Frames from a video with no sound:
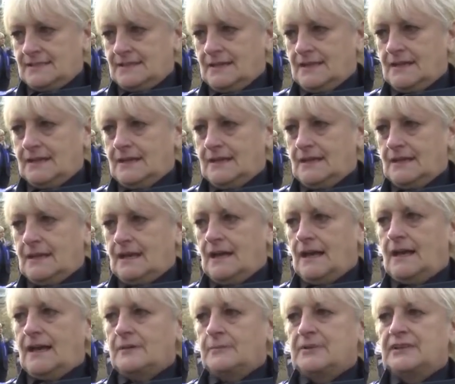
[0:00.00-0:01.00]
Uh,
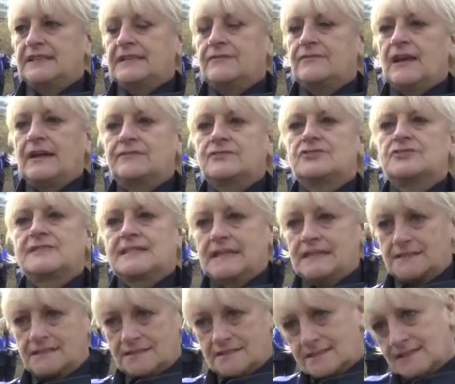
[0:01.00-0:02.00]
I believe after
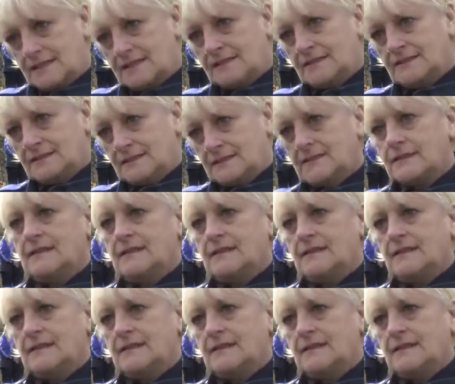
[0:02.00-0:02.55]
sentencing,